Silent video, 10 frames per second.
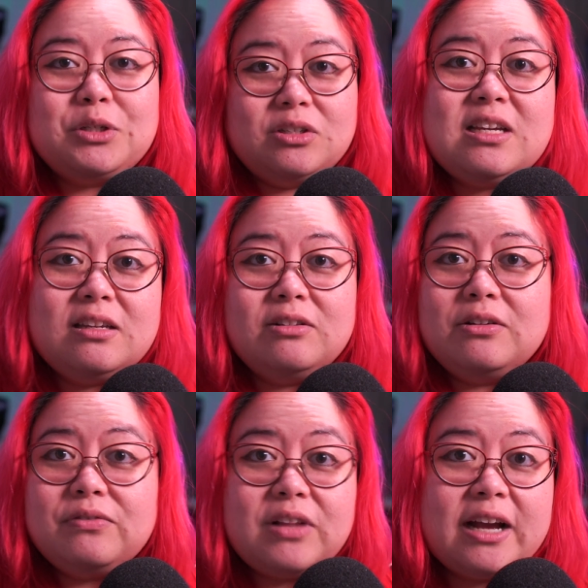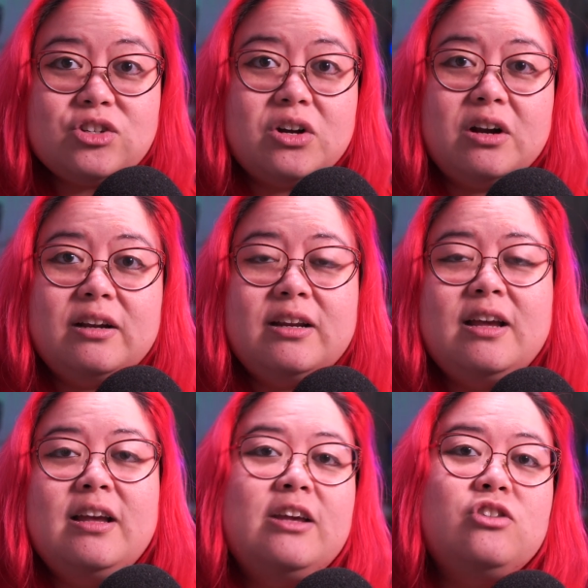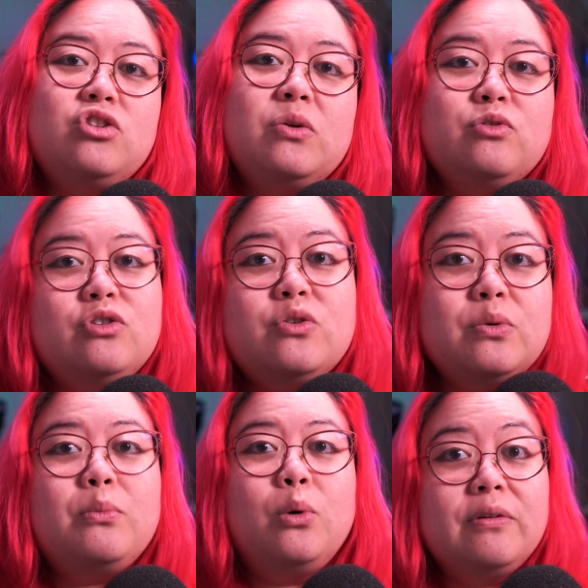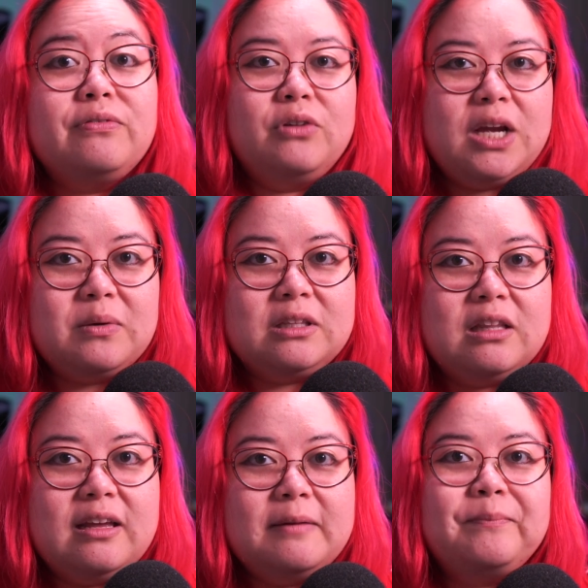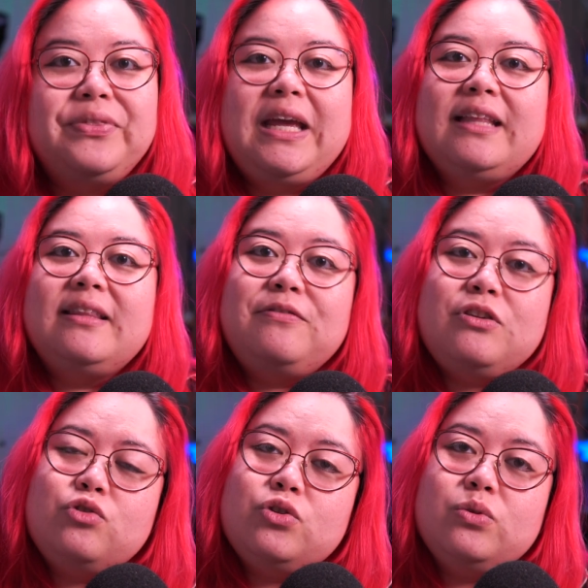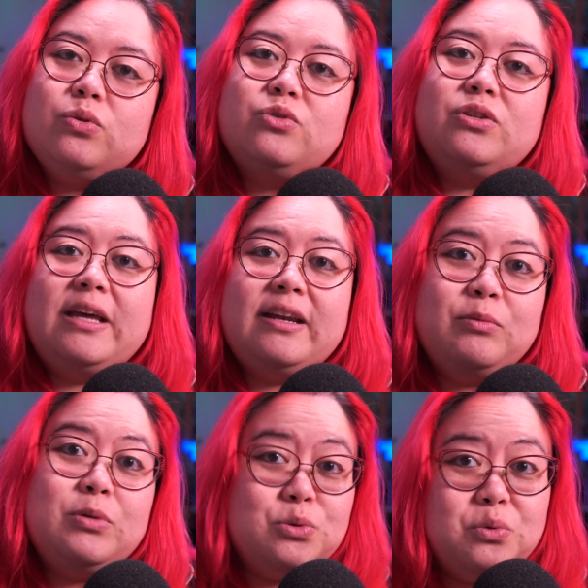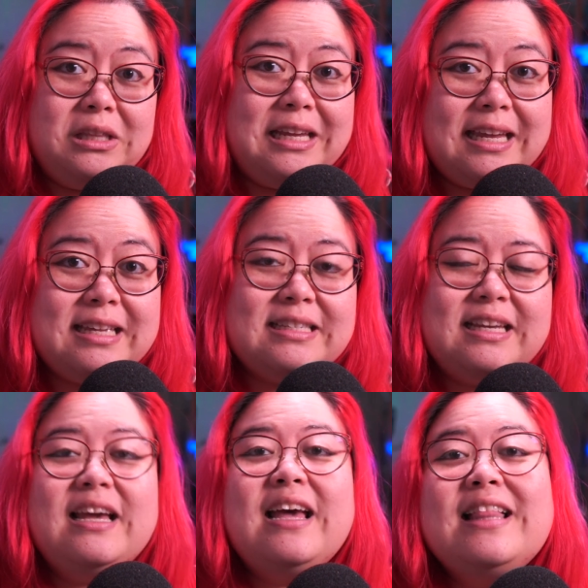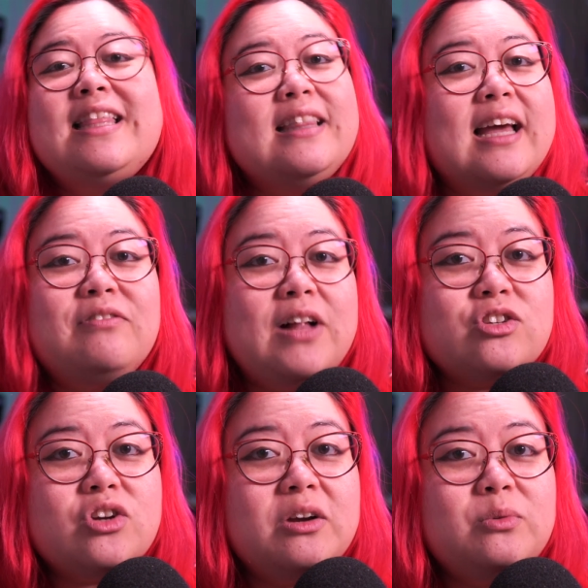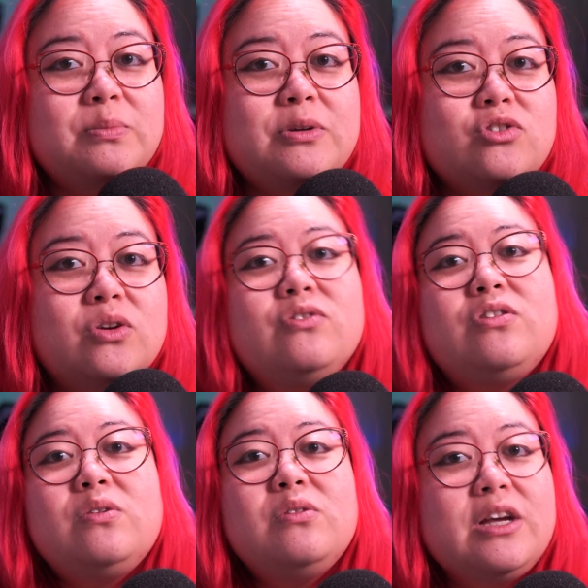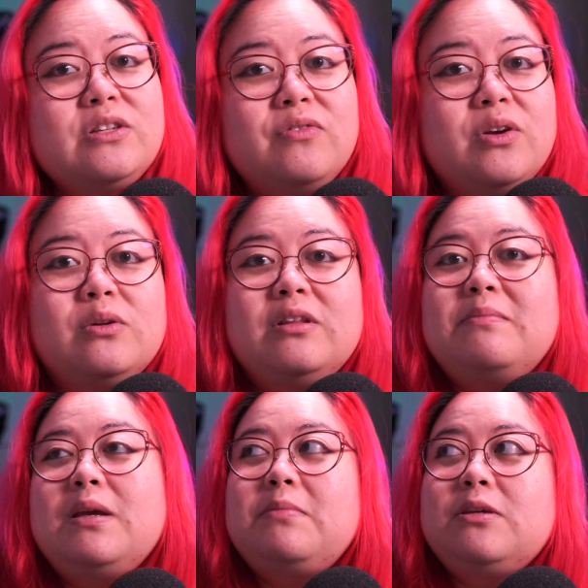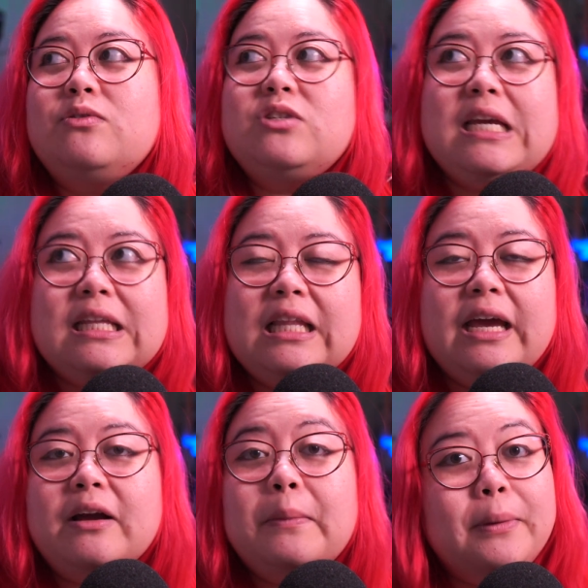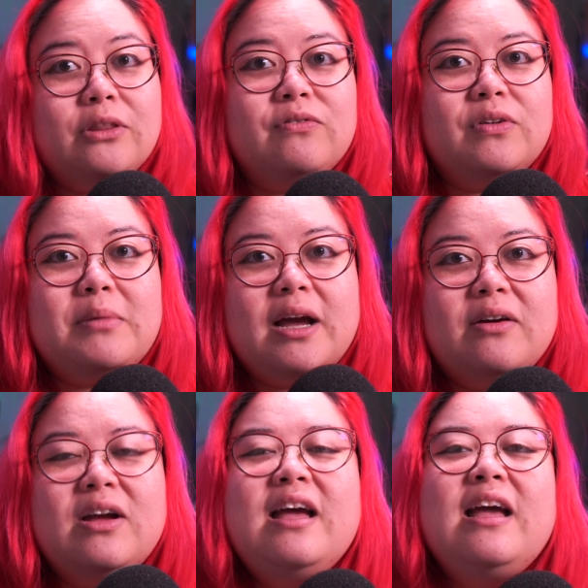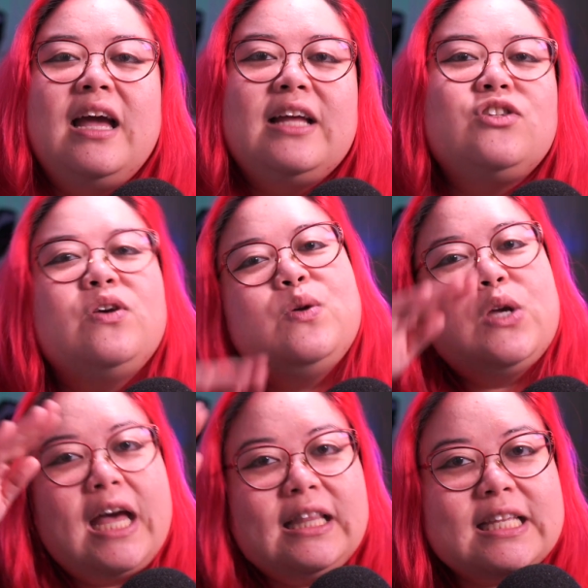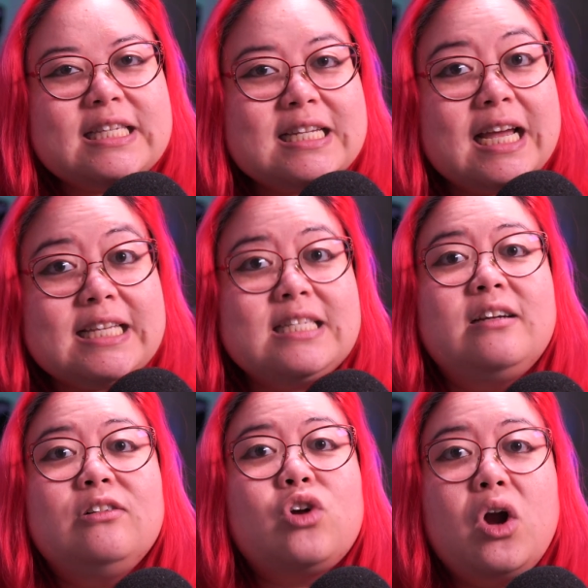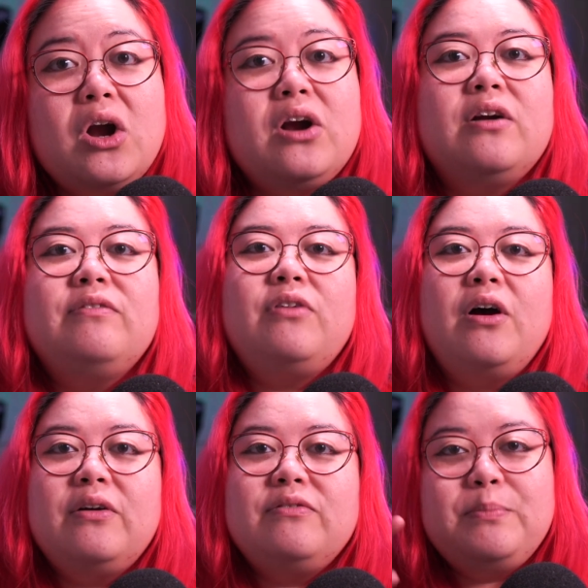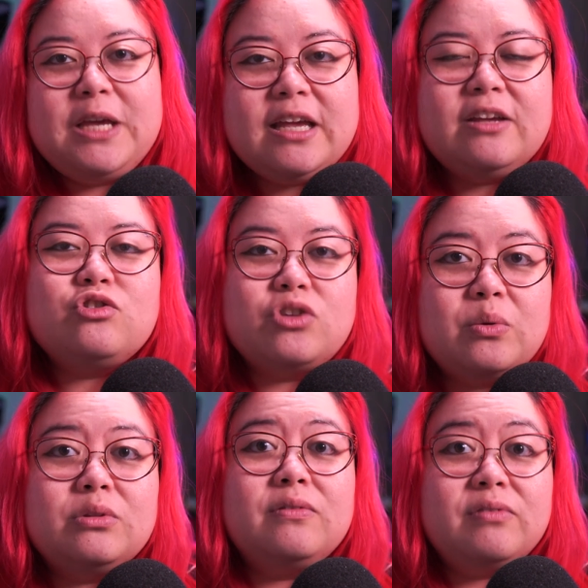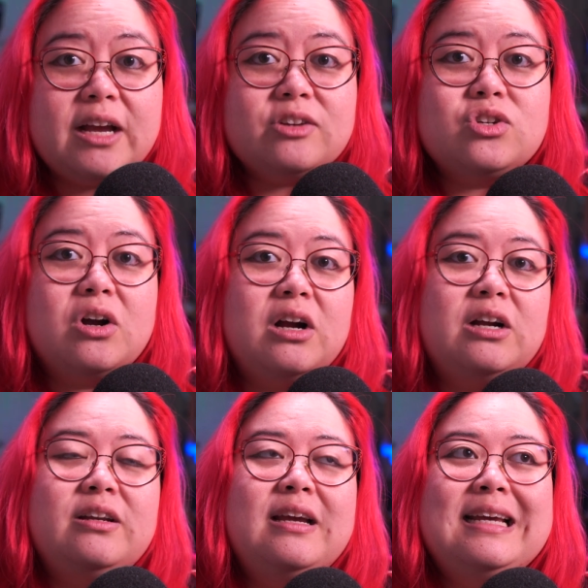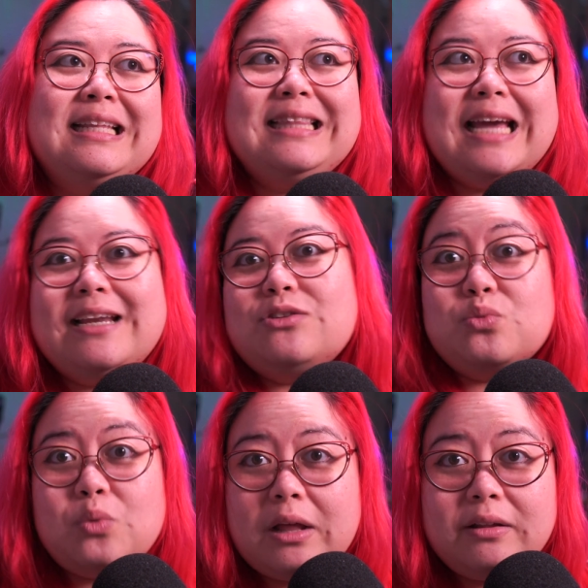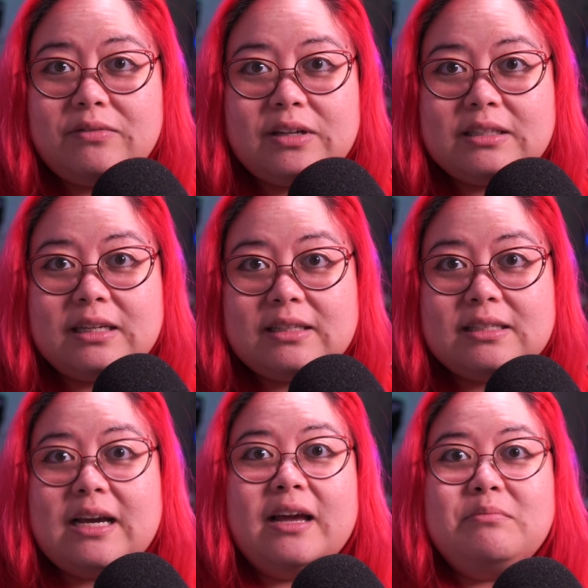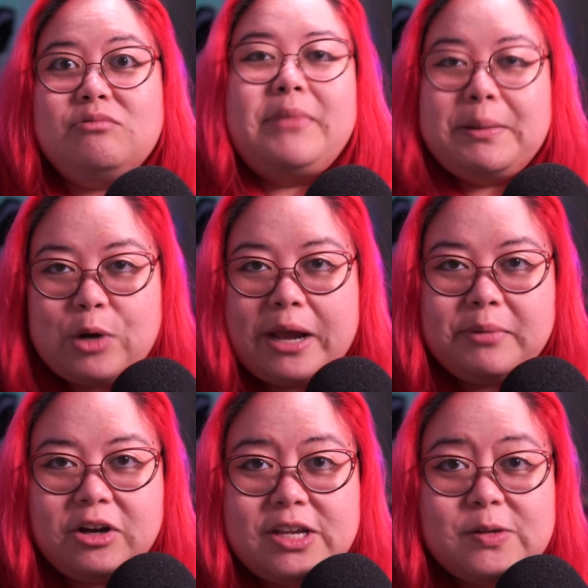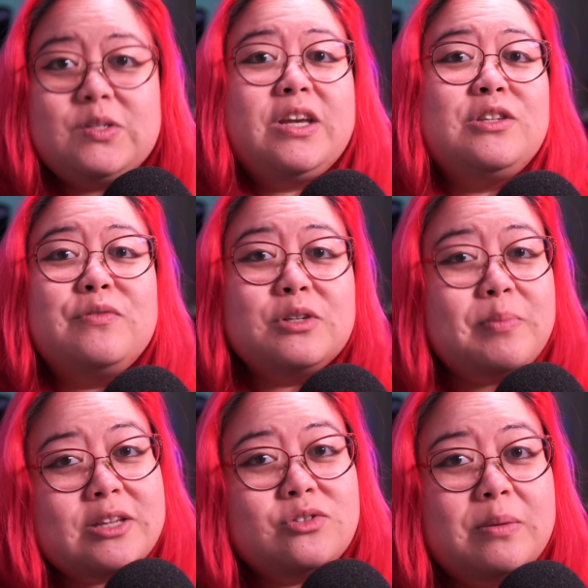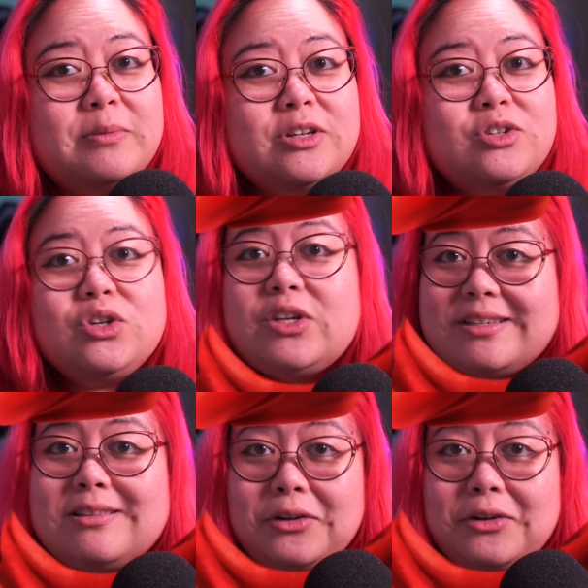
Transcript: particular flashcard is shown to you more frequently. And if you choose that it was really easy, then that flashcard will be shown to you less frequently. Maybe you'll see it like a month from now. And so you get this nice little curve of being shown the flashcard that is relevant at the time. My primary use case for spaced repetition Bonjour. is